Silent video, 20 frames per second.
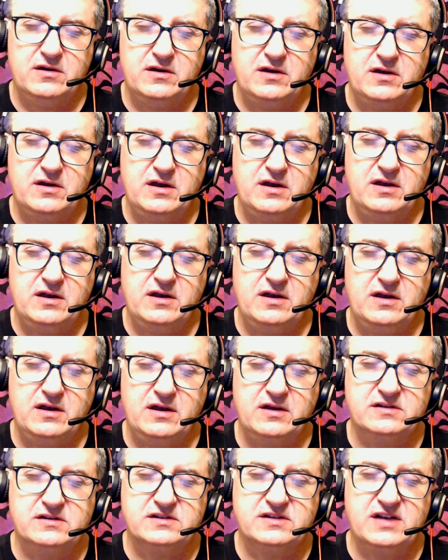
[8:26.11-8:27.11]

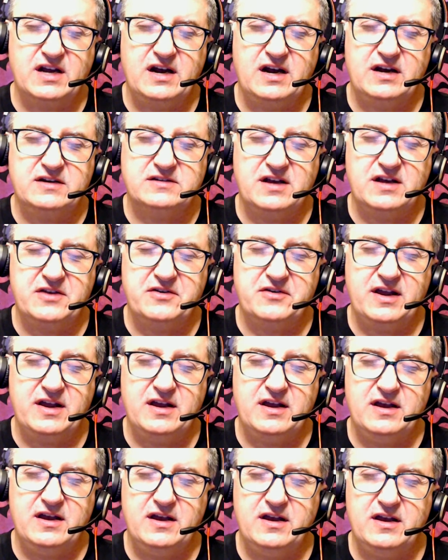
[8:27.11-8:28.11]
anxiety is not in your
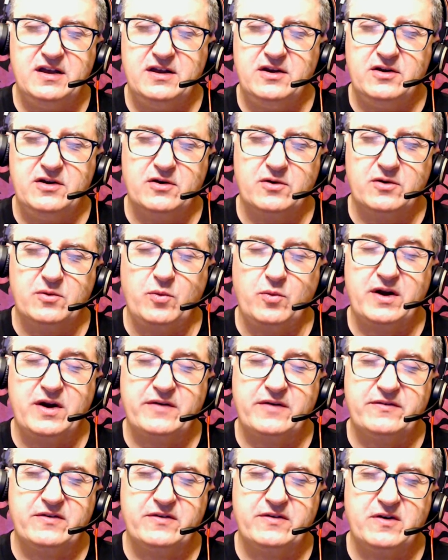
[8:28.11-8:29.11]
head, or whatever it may
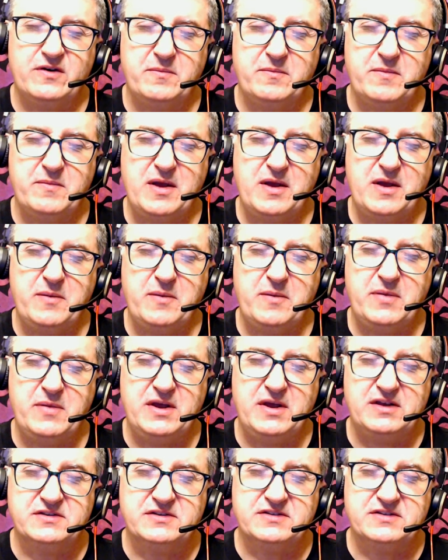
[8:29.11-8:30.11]
be is not in your
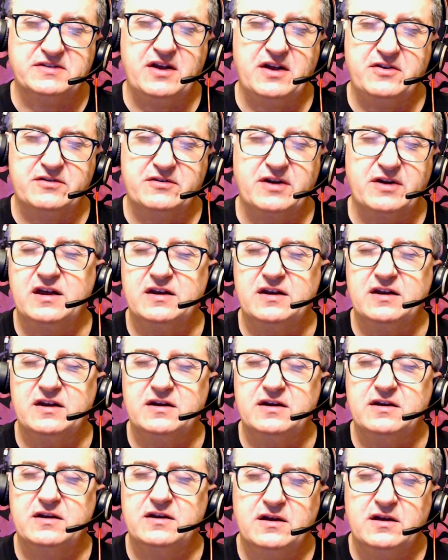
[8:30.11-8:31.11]
head,
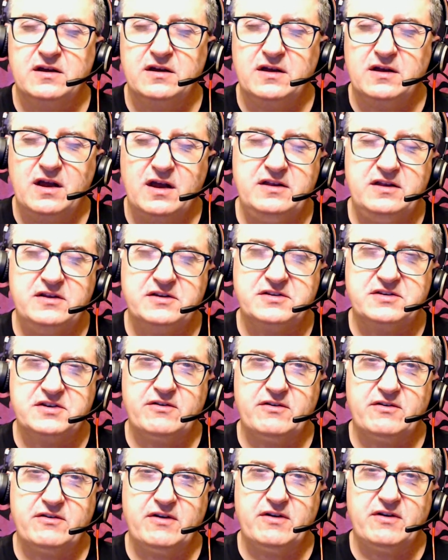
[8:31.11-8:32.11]
I disagree with
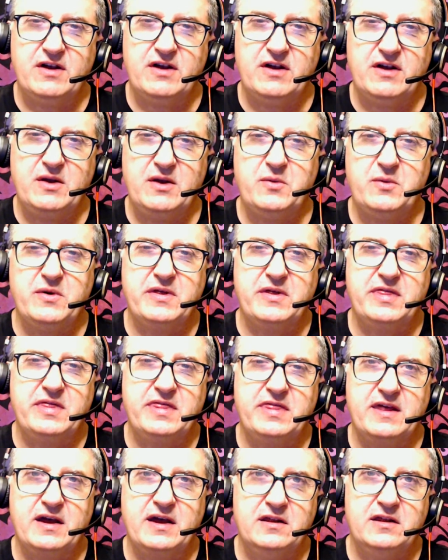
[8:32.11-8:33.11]
that.
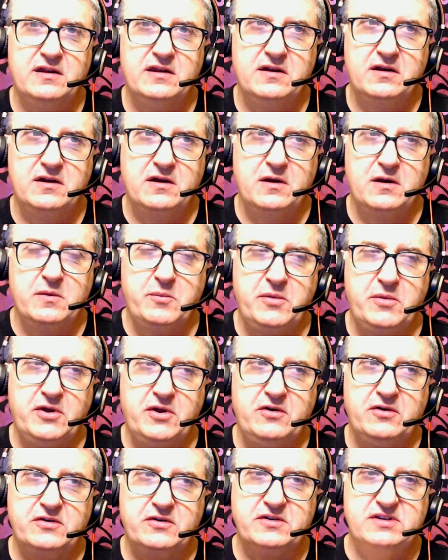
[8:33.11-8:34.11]
Because
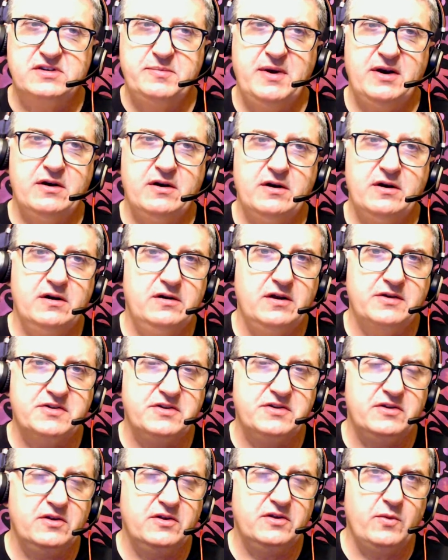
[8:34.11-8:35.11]
spirit doesn't know
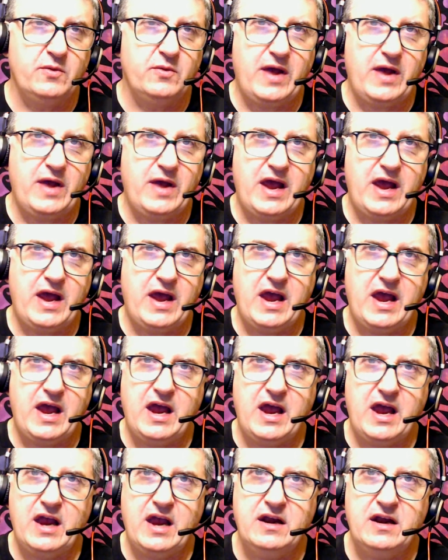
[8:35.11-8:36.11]
anything
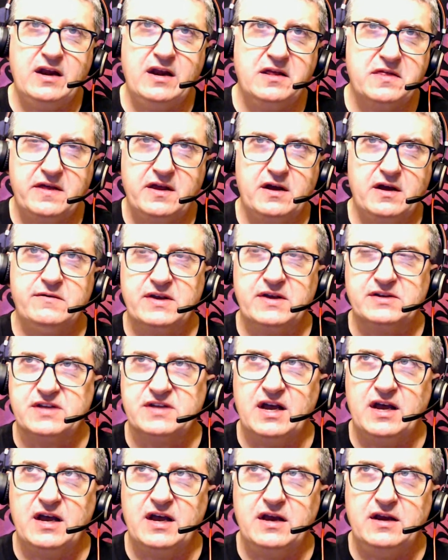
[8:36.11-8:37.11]
of anxiety,
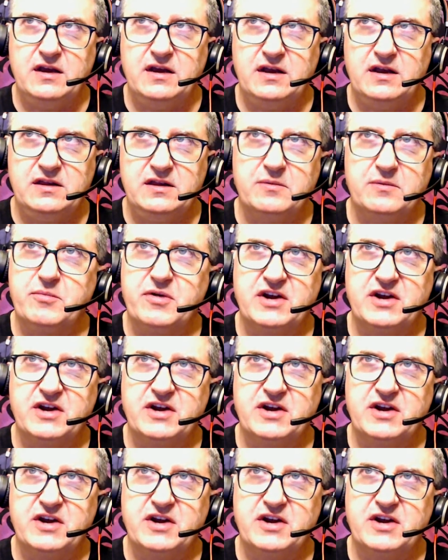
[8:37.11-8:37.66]
depression.